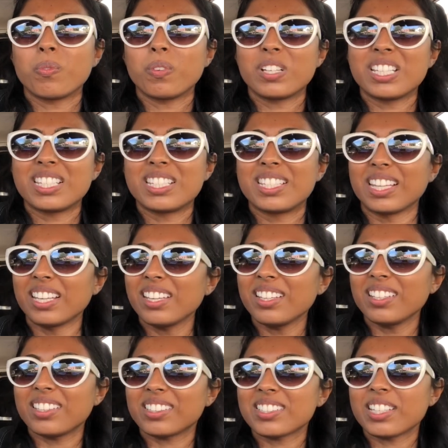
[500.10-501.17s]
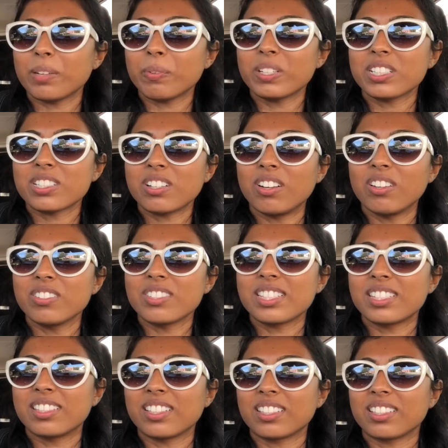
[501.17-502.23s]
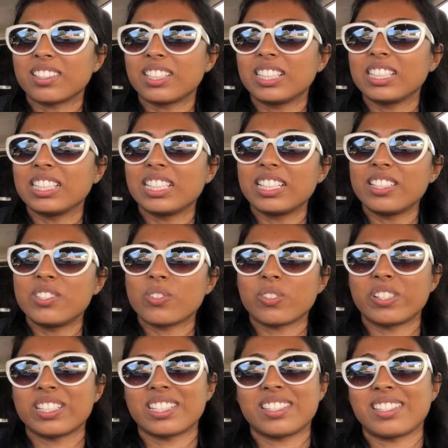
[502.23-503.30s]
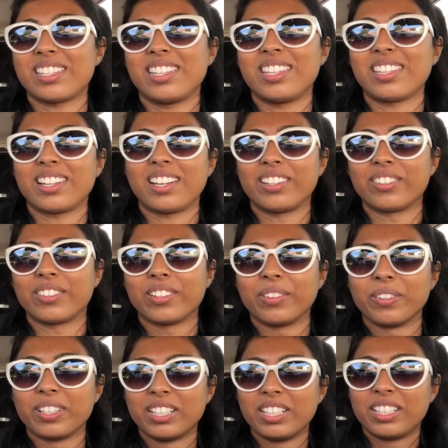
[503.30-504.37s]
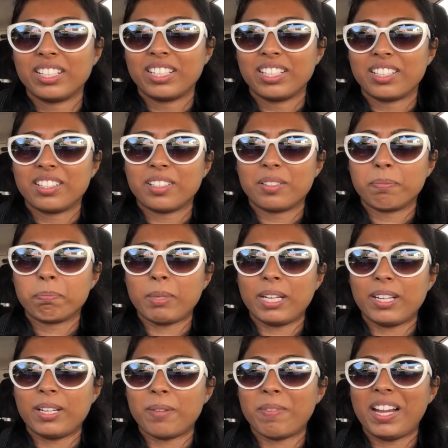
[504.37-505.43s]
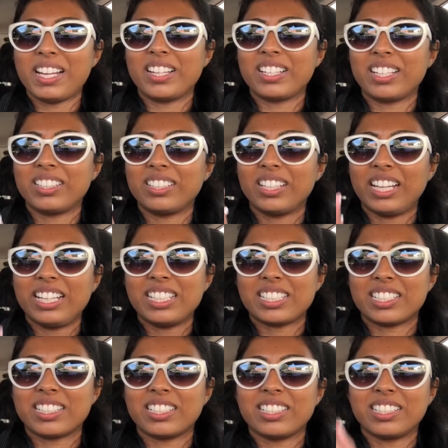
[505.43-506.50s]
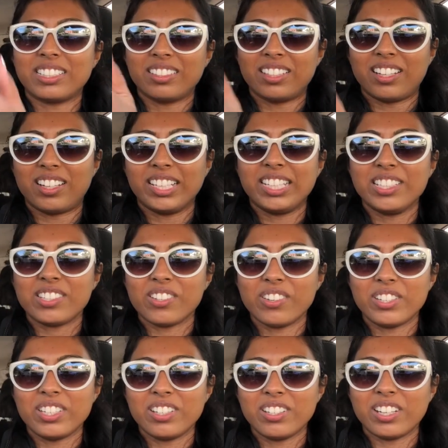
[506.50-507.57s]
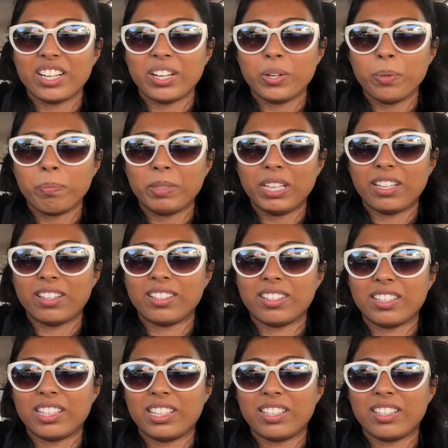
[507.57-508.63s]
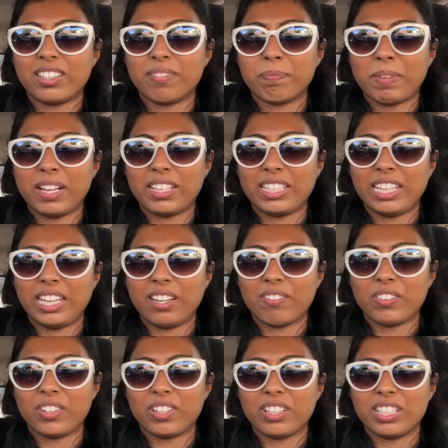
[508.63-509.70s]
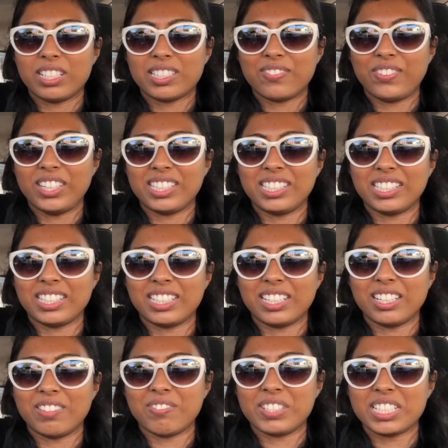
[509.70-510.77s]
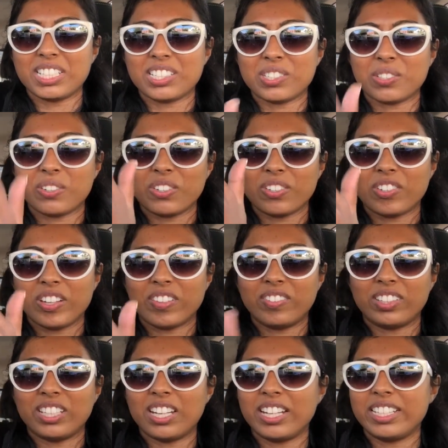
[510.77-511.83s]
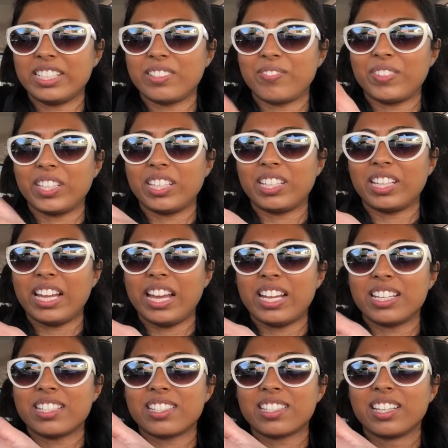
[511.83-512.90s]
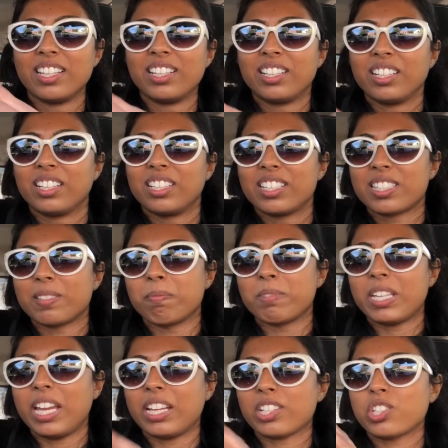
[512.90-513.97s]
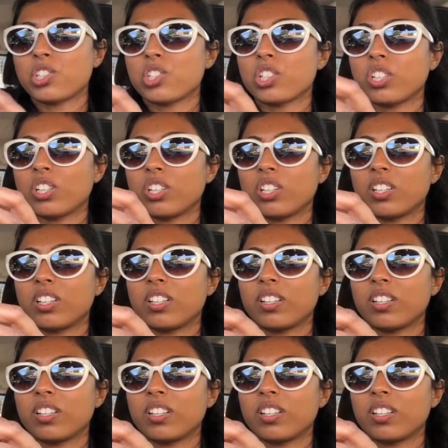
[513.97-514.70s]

Zinc? Is that what it's called? The lids, or is it tin? I don't know. But I liked the lines on here. I hope that my camera is picking it up, but it's sort of lined a bit. It has some texture.